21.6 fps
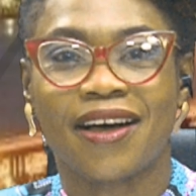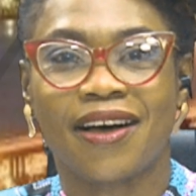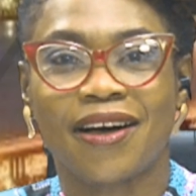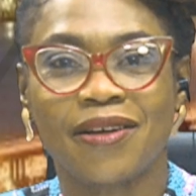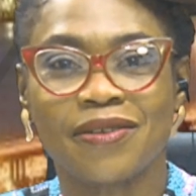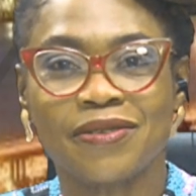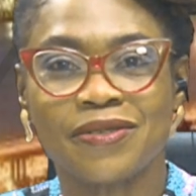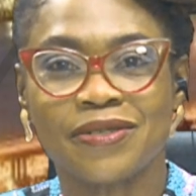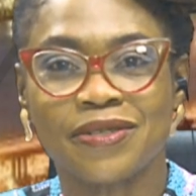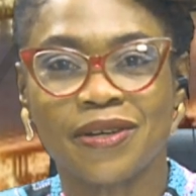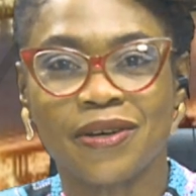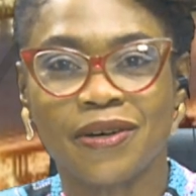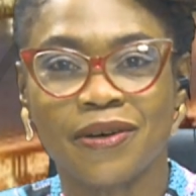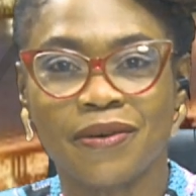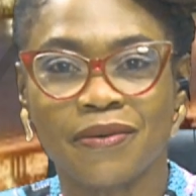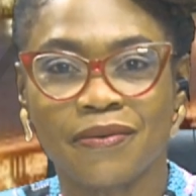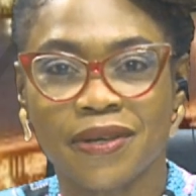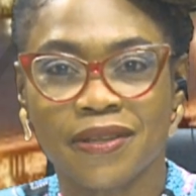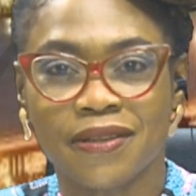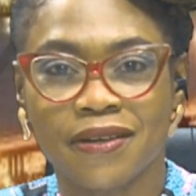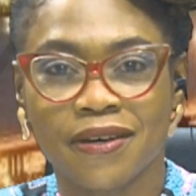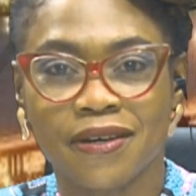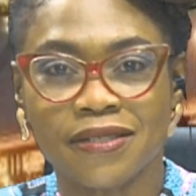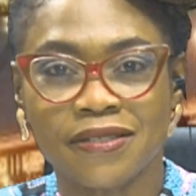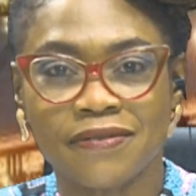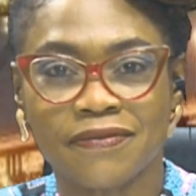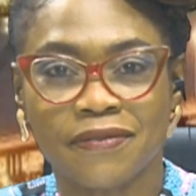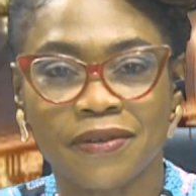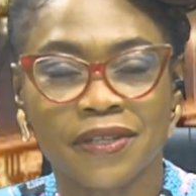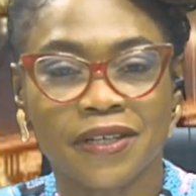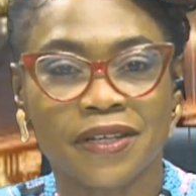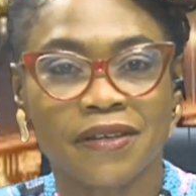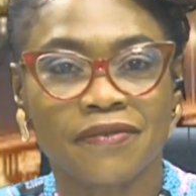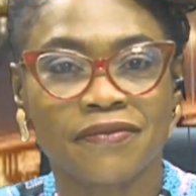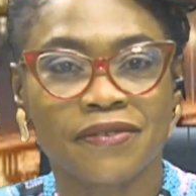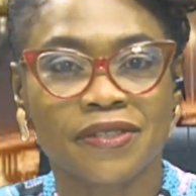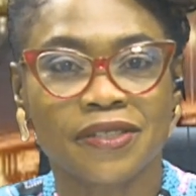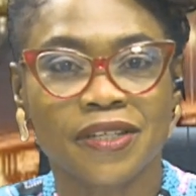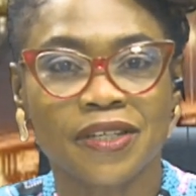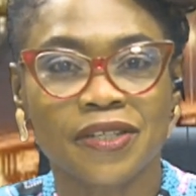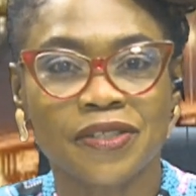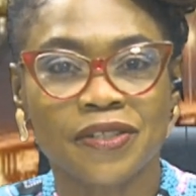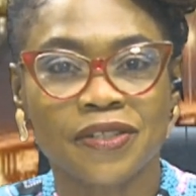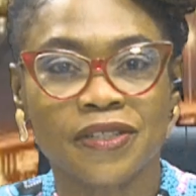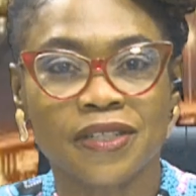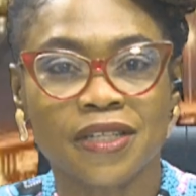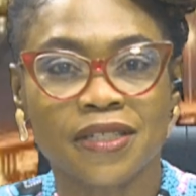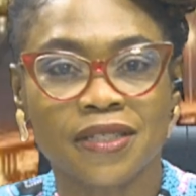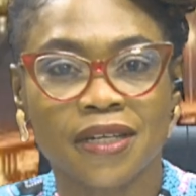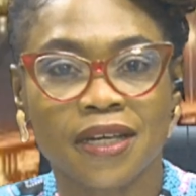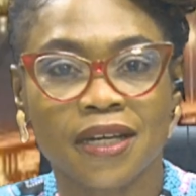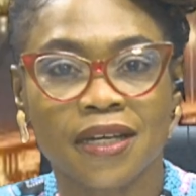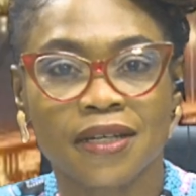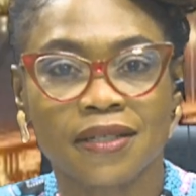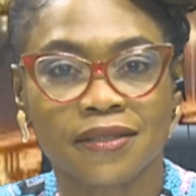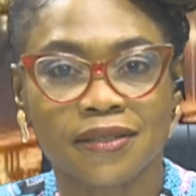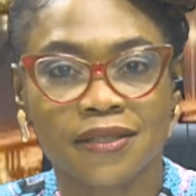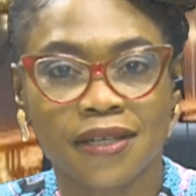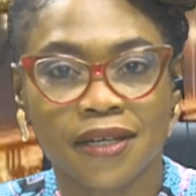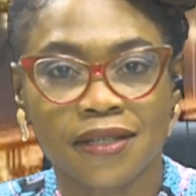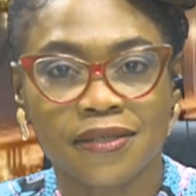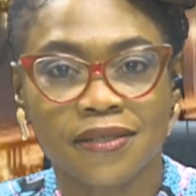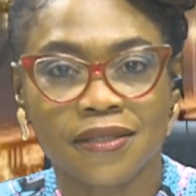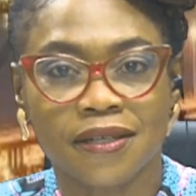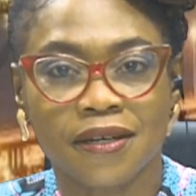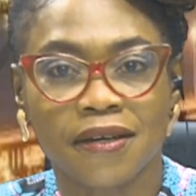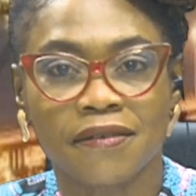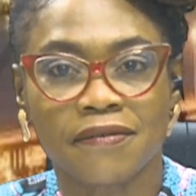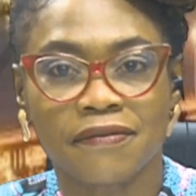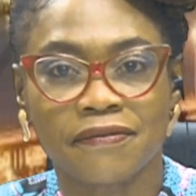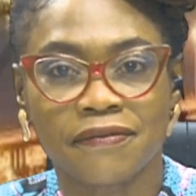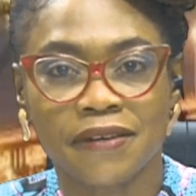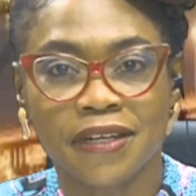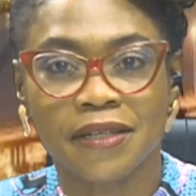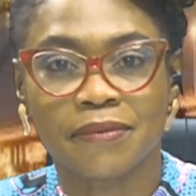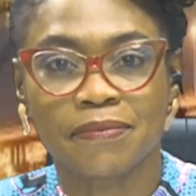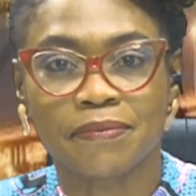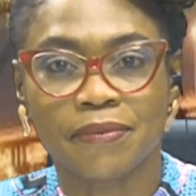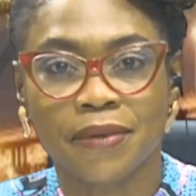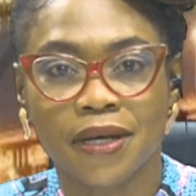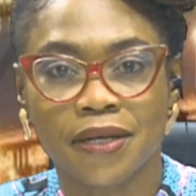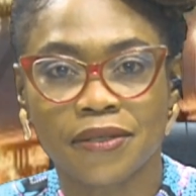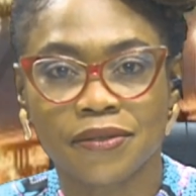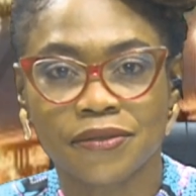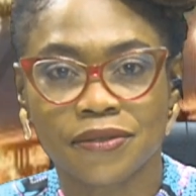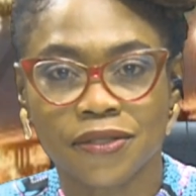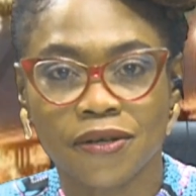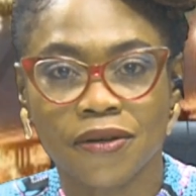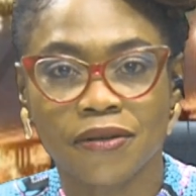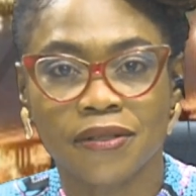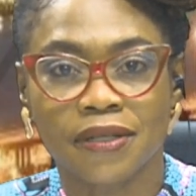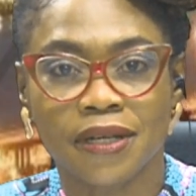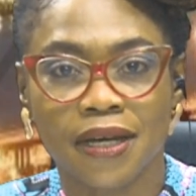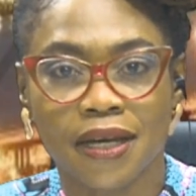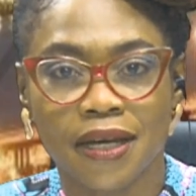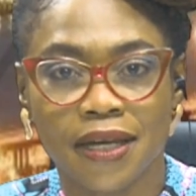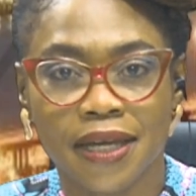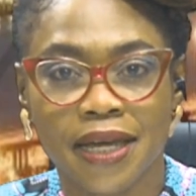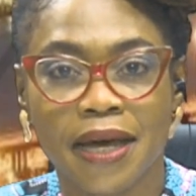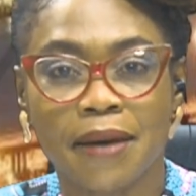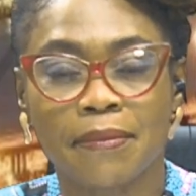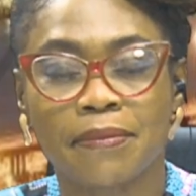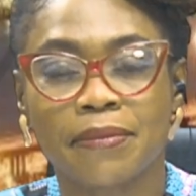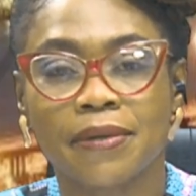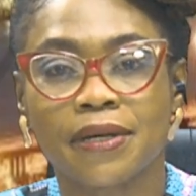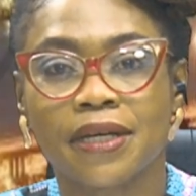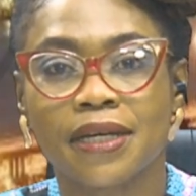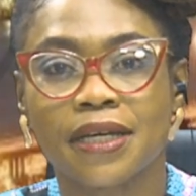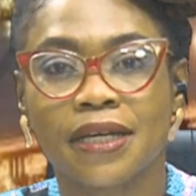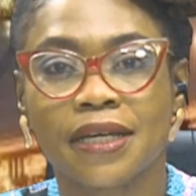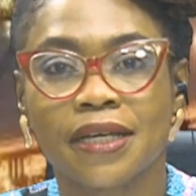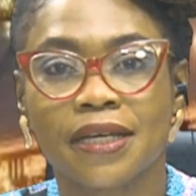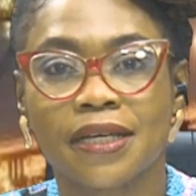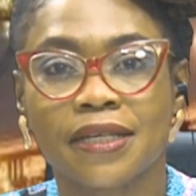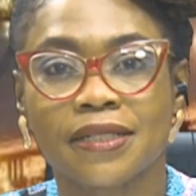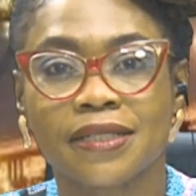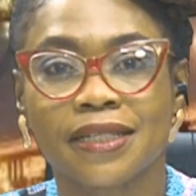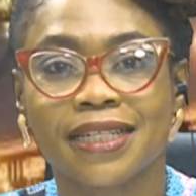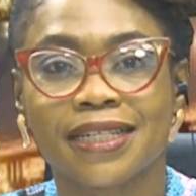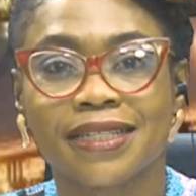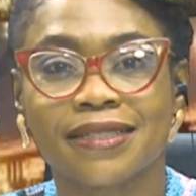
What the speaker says: Also with us for the conversation is Dr. Philip John Haya. He's an